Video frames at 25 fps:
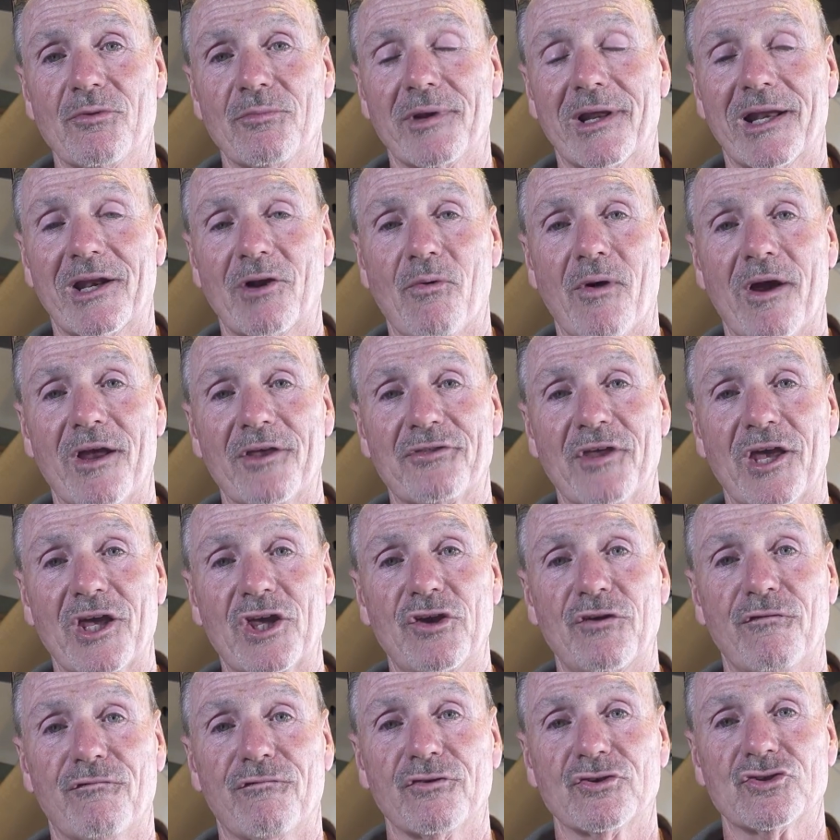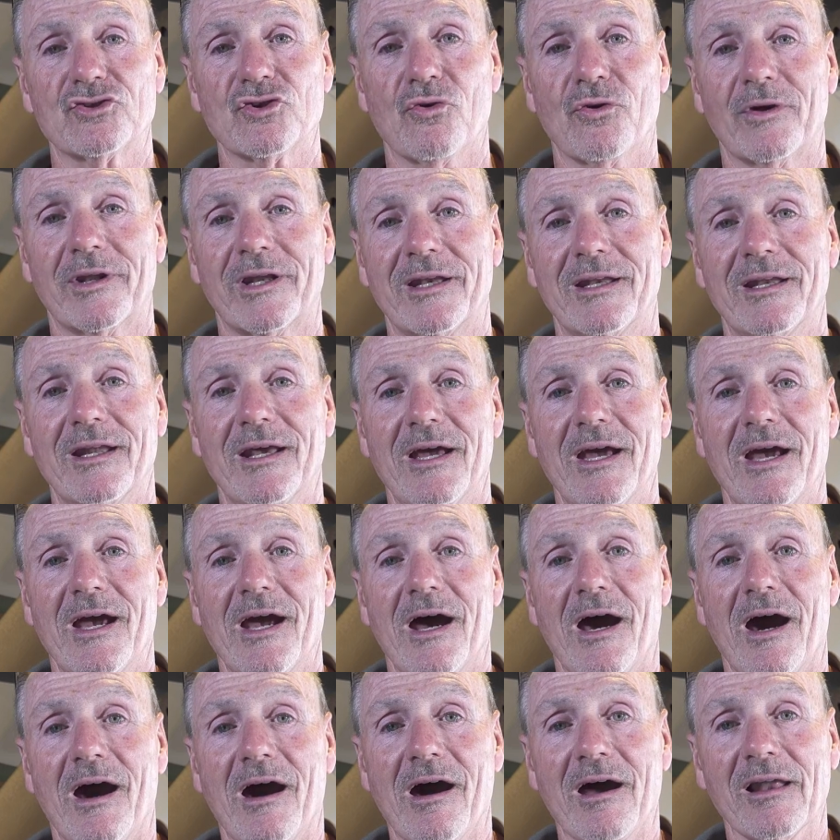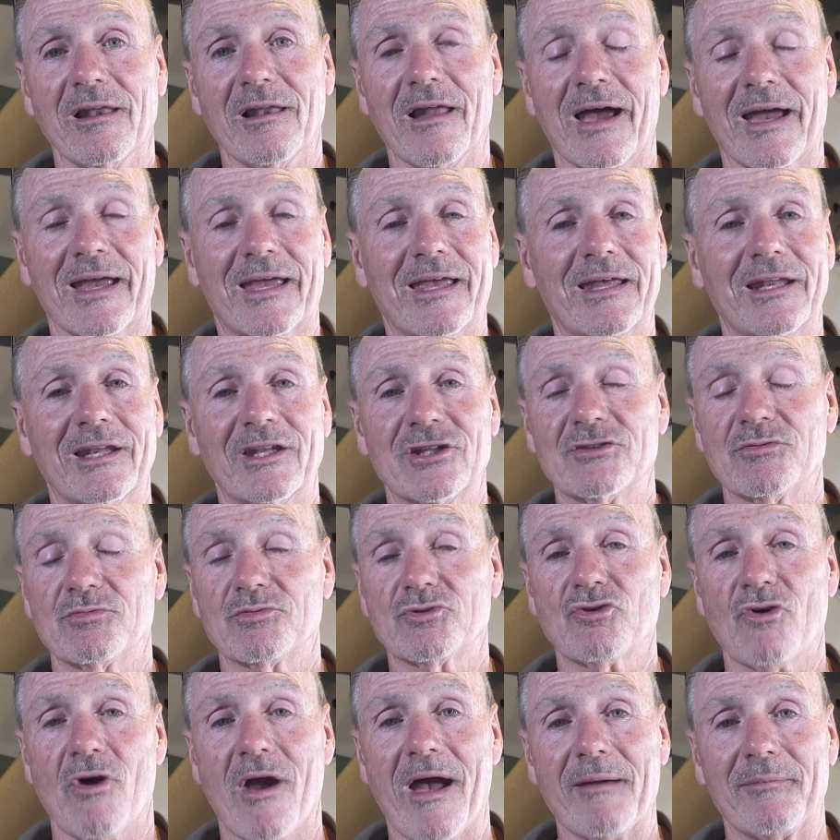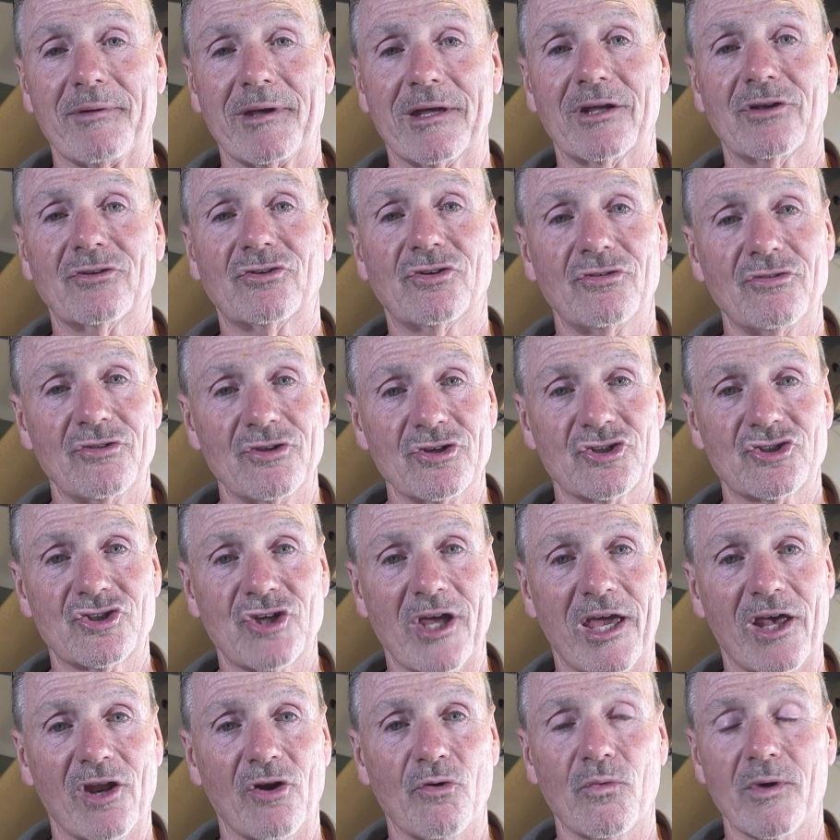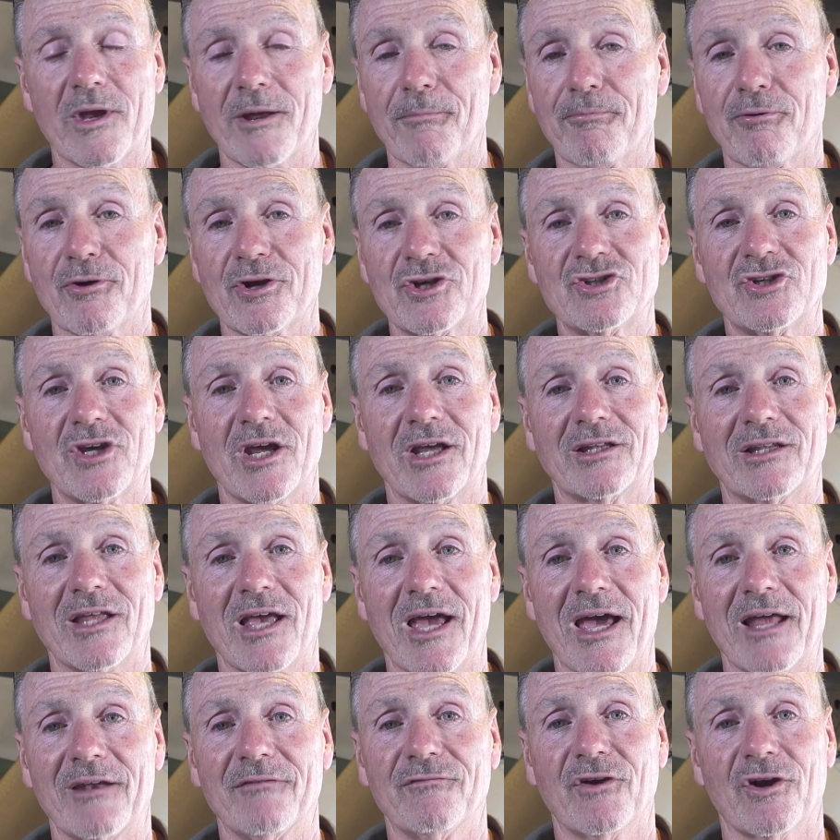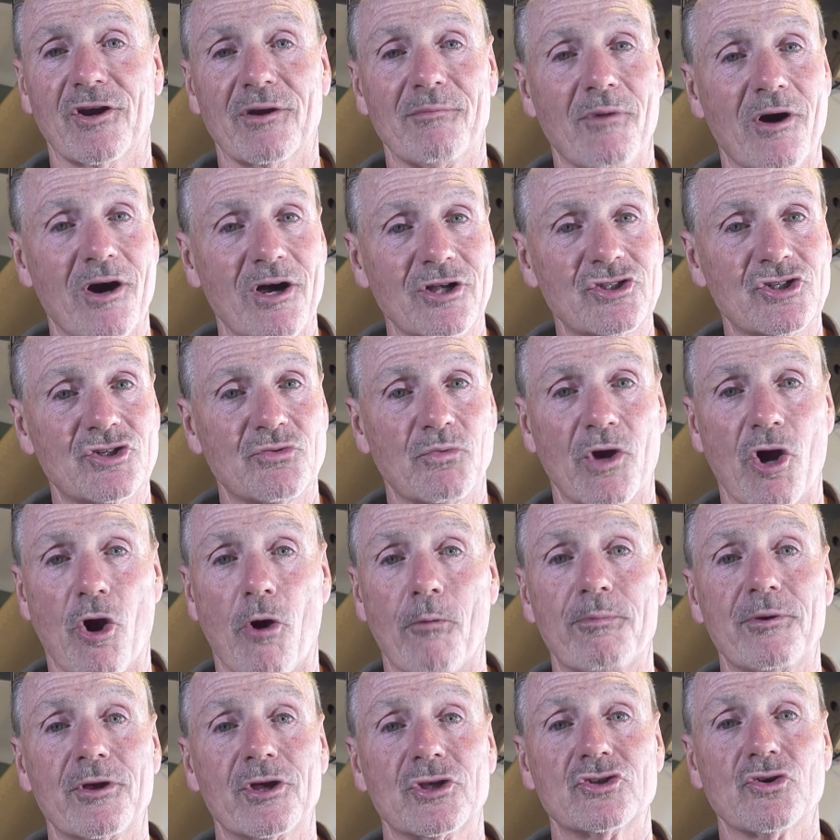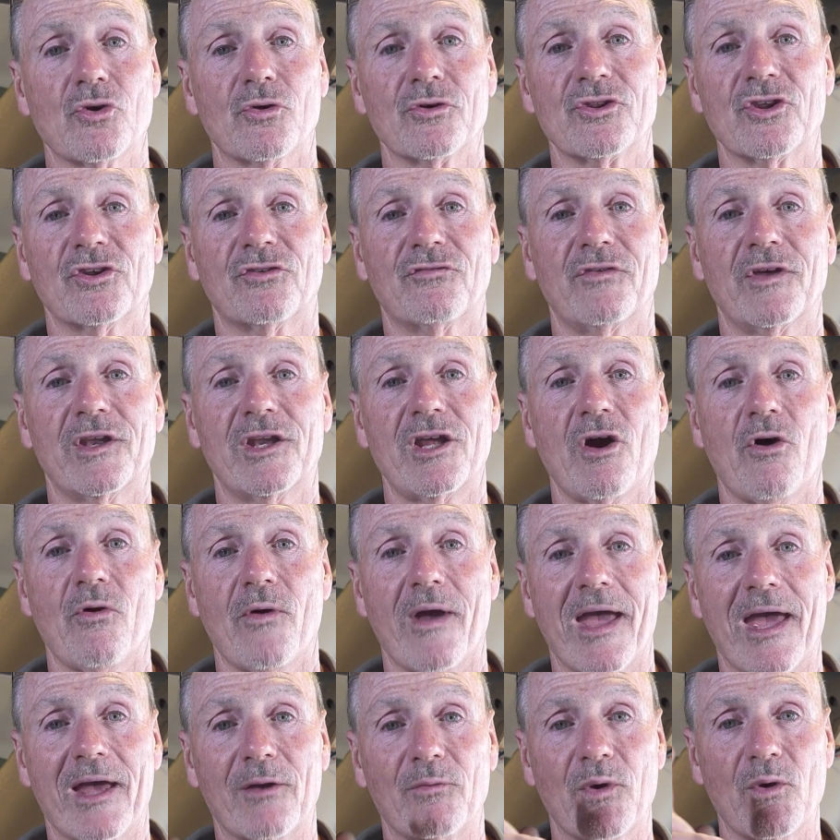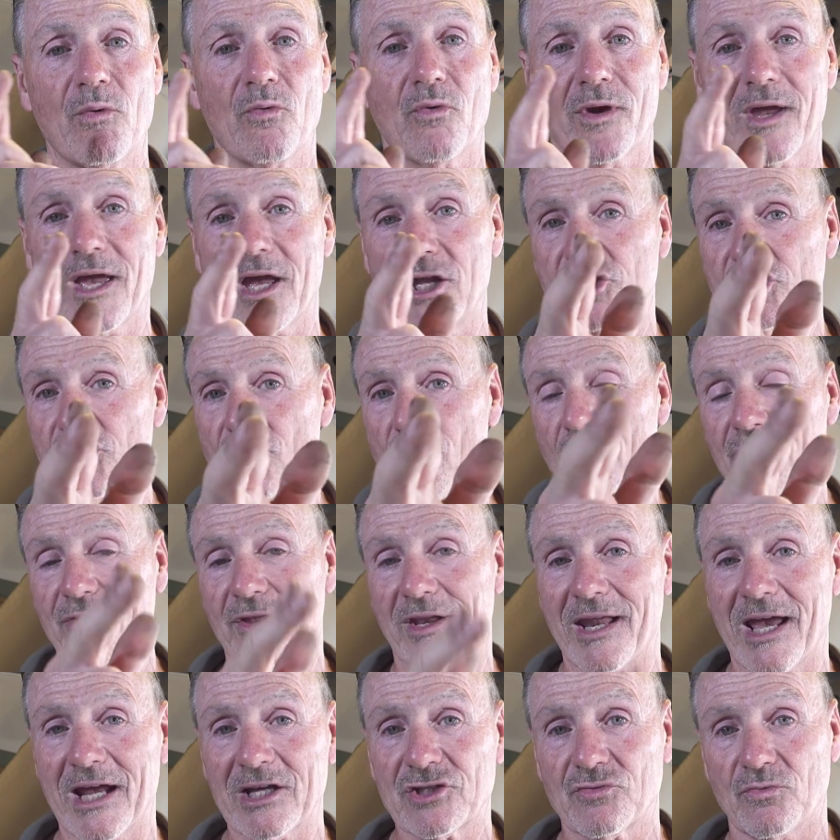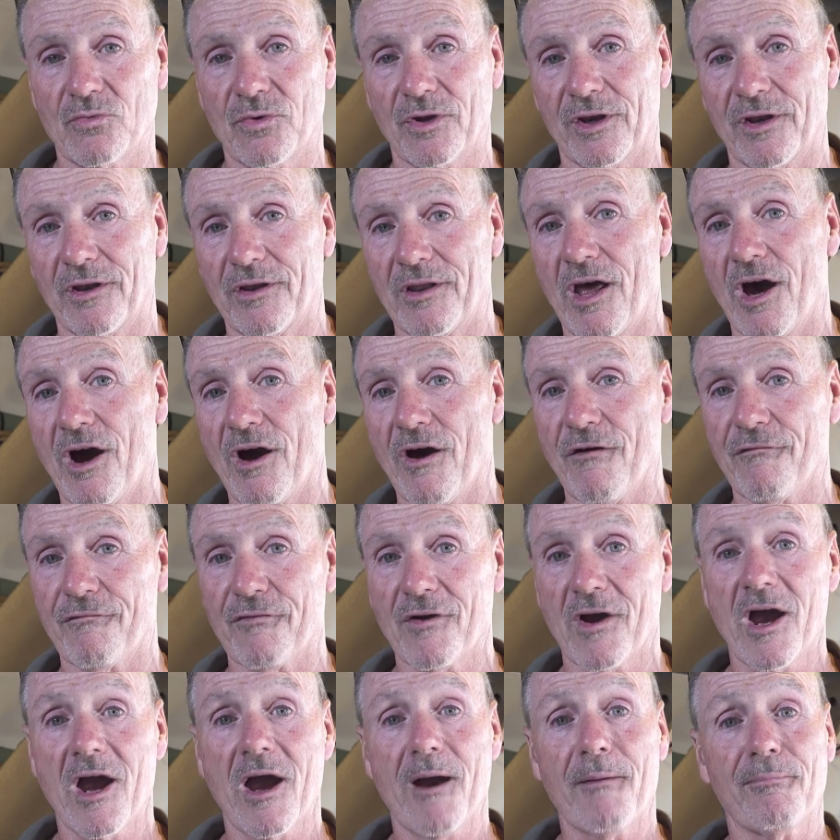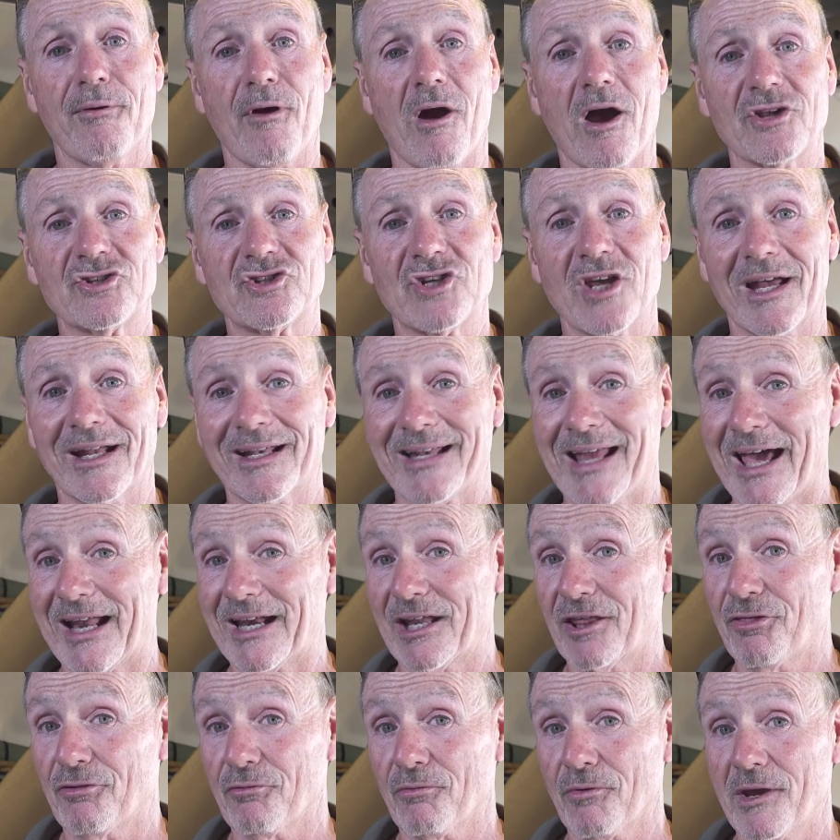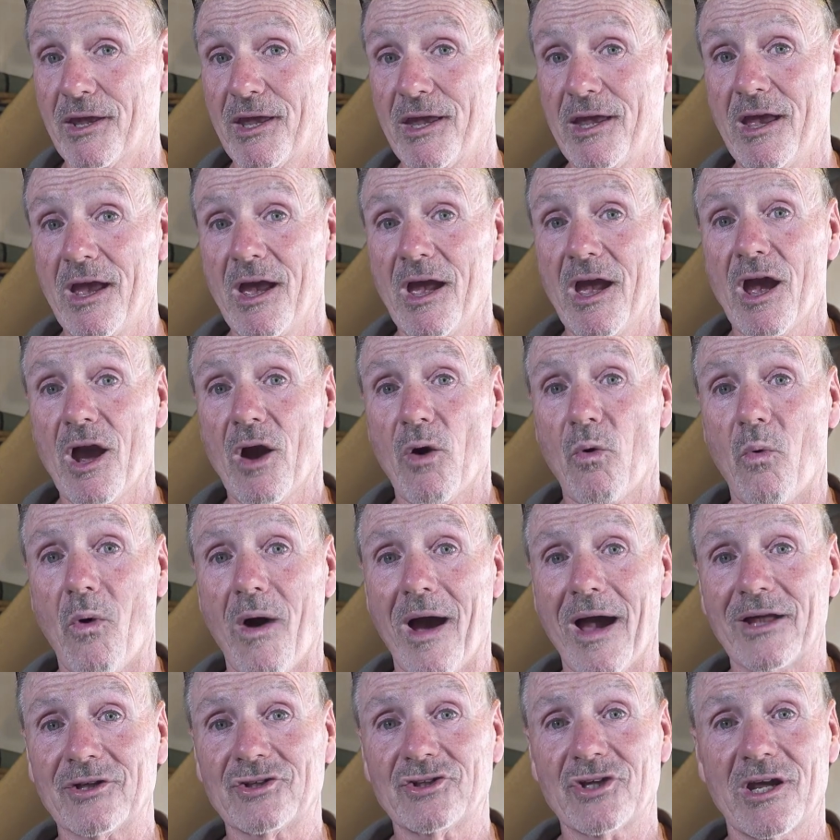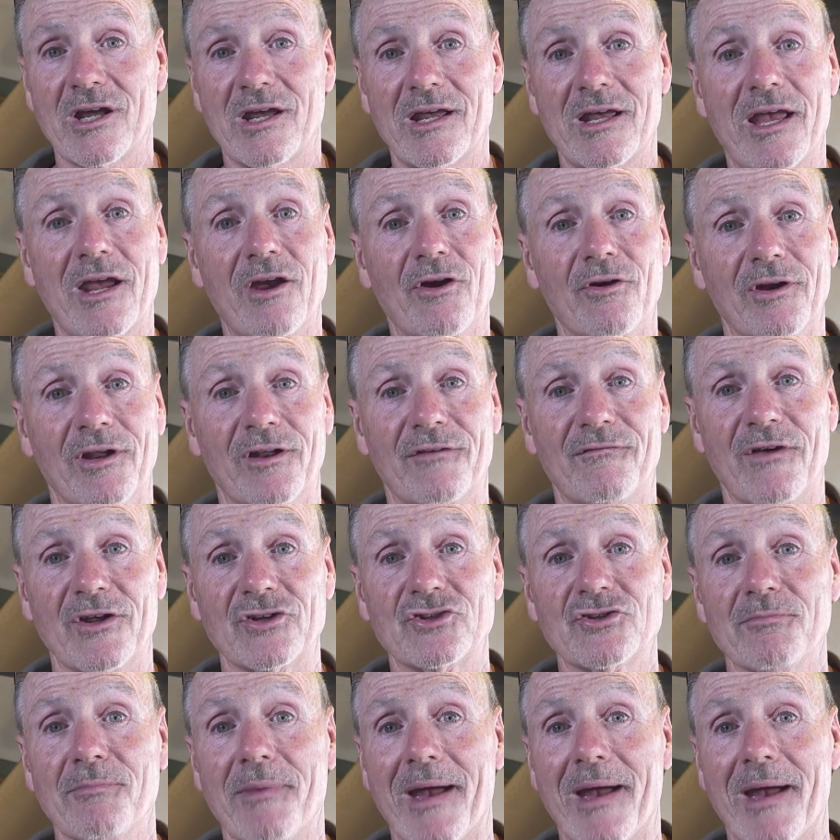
But anyway, thank you for joining, liking and subscribing to this channel. We appreciate that very much. We hope you enjoyed this video, and we will catch you on the next one of Project 93 YJ here at Adventure